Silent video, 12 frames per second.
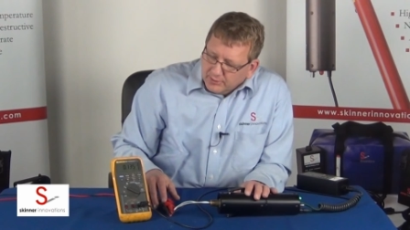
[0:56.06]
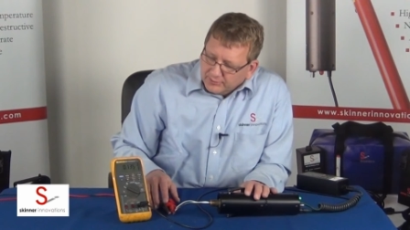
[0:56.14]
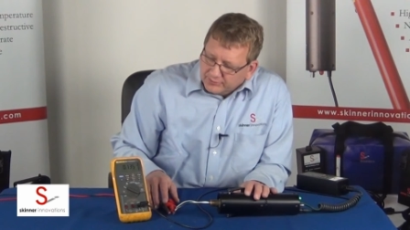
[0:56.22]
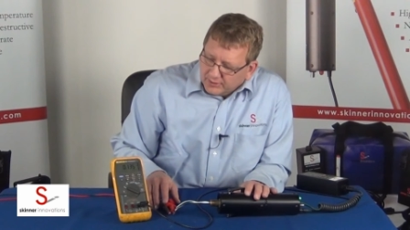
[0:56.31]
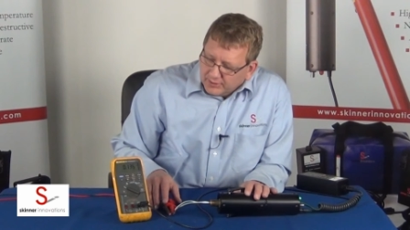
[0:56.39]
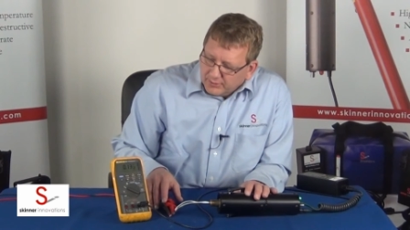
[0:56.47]

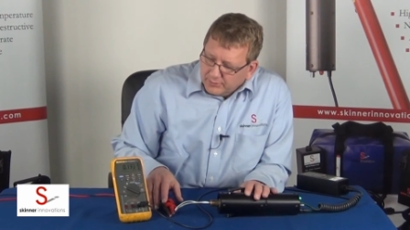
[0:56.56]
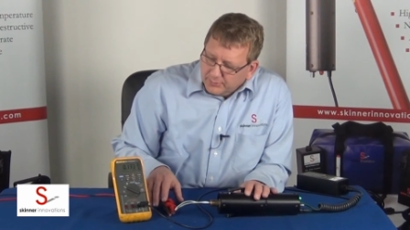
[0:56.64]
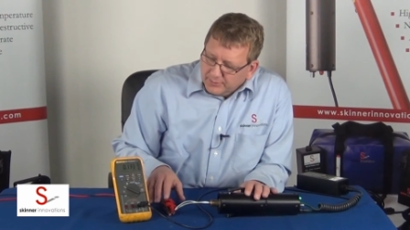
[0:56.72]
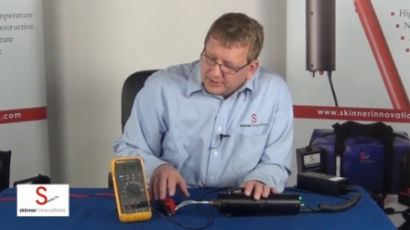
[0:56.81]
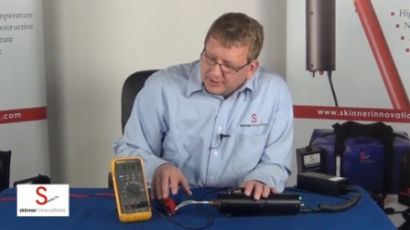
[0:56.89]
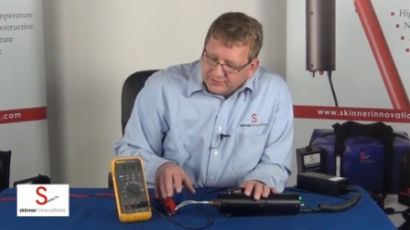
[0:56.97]
So
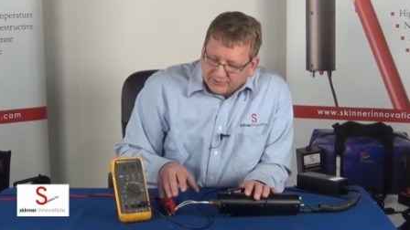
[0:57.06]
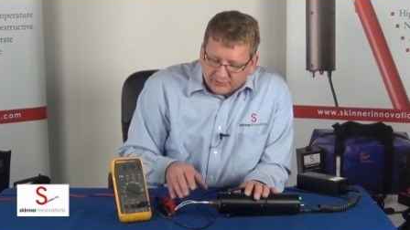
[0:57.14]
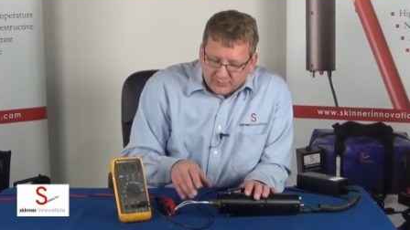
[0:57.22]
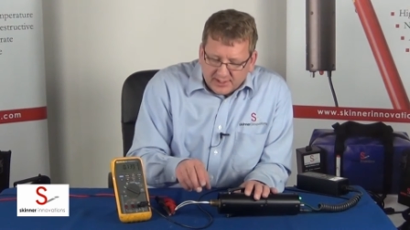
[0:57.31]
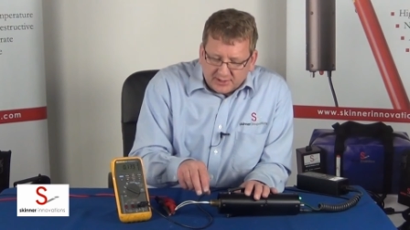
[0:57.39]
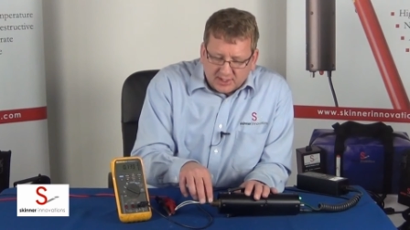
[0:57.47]
because it's a
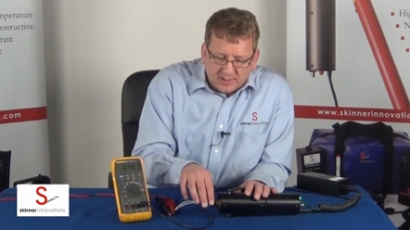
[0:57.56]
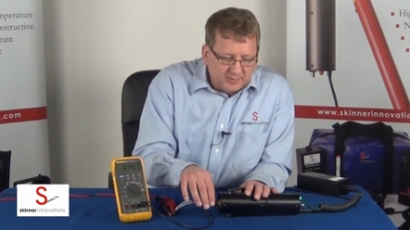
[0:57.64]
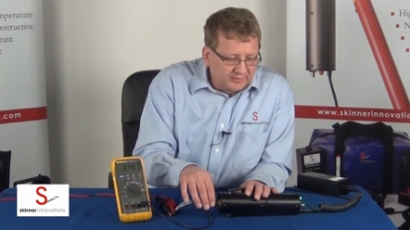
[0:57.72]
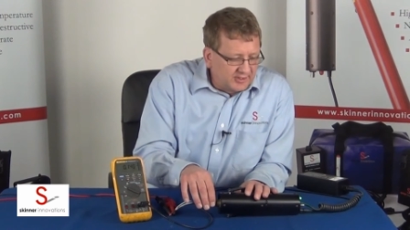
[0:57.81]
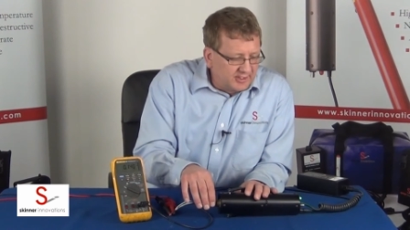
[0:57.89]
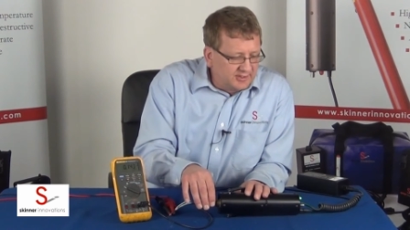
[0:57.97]
rate
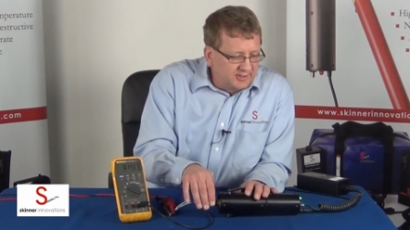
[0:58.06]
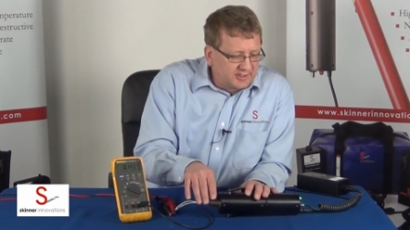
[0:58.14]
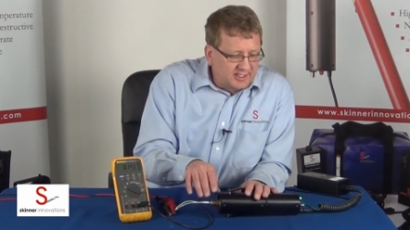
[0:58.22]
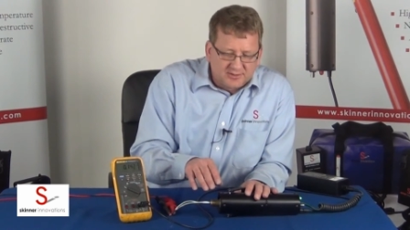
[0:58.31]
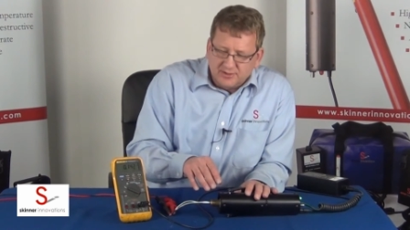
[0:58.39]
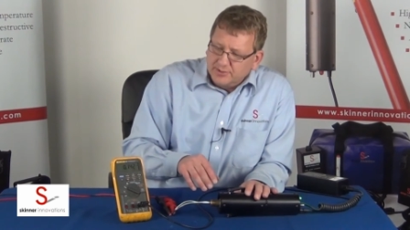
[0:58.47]
compensated
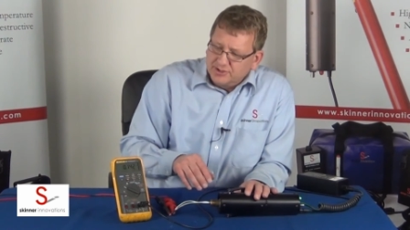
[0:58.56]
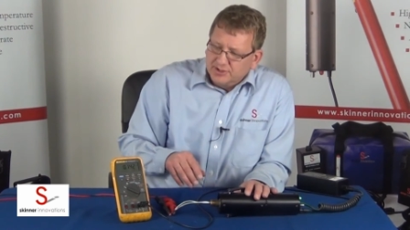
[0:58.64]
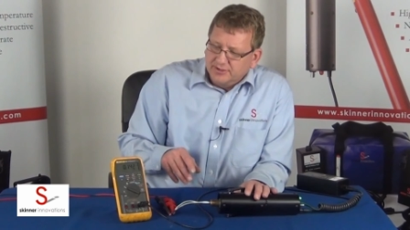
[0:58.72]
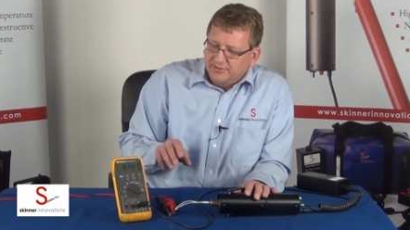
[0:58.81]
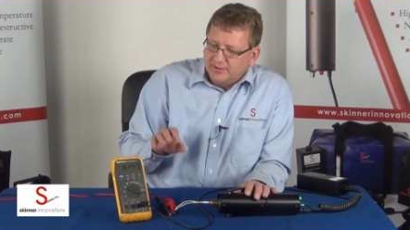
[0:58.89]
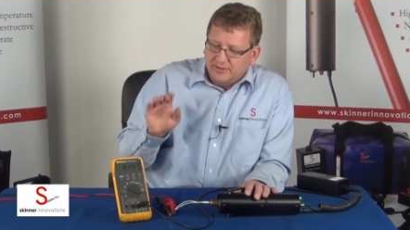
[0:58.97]
detector, we
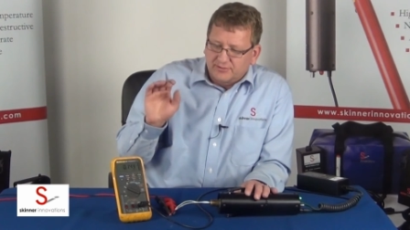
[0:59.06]
should see a